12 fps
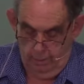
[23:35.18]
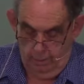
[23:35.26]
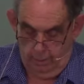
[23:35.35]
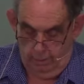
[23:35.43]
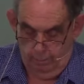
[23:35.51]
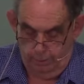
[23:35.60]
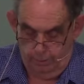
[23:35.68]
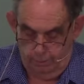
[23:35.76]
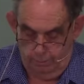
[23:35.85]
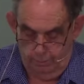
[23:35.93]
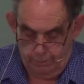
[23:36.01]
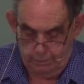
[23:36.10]
And
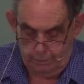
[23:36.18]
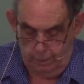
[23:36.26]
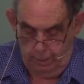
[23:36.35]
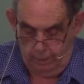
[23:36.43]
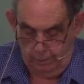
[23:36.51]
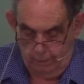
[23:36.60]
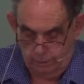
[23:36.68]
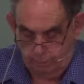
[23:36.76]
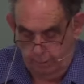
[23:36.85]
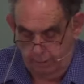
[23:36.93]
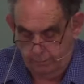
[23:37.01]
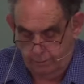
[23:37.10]
Paul is saying in this
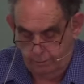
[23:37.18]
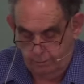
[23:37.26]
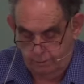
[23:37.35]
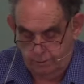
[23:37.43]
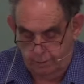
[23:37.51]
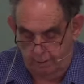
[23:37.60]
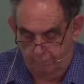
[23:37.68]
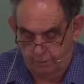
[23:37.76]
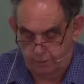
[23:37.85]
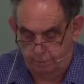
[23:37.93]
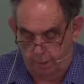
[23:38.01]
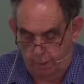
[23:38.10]
passage instead of
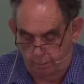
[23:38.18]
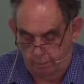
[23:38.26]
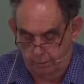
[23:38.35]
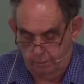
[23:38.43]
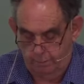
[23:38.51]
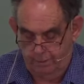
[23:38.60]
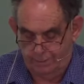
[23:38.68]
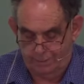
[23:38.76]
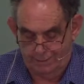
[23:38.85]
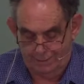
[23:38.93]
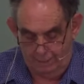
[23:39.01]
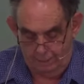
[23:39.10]
aspiring to be
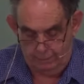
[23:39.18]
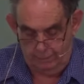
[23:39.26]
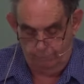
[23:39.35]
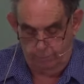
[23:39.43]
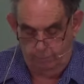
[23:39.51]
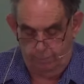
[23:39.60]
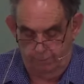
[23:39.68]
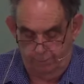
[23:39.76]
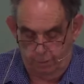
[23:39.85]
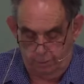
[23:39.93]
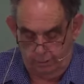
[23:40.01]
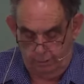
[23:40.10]
seductive and
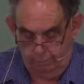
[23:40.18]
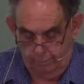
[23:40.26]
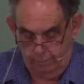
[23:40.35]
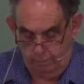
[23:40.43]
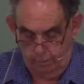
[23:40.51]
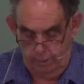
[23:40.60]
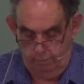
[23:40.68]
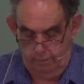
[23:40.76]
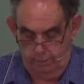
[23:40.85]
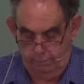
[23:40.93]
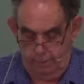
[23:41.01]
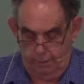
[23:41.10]
provocative in the way we
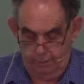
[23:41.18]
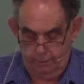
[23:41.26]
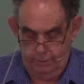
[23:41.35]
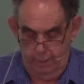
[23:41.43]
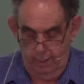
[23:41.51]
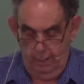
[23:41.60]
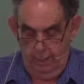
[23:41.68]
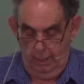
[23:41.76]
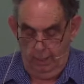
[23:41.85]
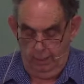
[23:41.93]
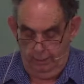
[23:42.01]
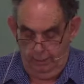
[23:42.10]
dress,
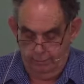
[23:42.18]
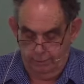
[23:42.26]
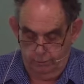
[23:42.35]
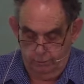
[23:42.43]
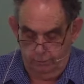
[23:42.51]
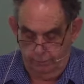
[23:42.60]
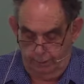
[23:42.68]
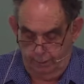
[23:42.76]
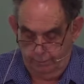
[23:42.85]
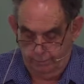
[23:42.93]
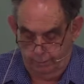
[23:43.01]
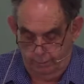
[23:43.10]
let us adorn
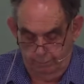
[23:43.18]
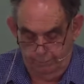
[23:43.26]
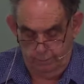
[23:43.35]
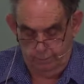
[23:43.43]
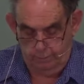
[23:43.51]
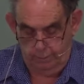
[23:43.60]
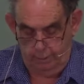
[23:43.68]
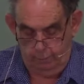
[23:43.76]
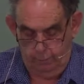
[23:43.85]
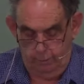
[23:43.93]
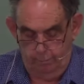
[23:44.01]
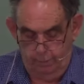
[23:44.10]
ourselves instead
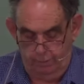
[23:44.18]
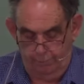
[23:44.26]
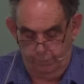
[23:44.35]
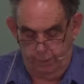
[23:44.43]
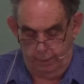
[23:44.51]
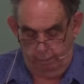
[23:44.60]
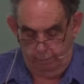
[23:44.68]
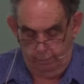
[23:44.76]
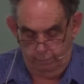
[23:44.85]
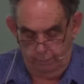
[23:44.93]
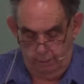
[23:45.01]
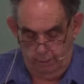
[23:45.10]
with a beautiful character
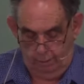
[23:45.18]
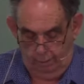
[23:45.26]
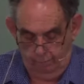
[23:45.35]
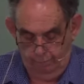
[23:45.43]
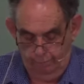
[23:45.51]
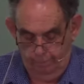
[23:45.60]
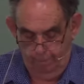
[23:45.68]
and life.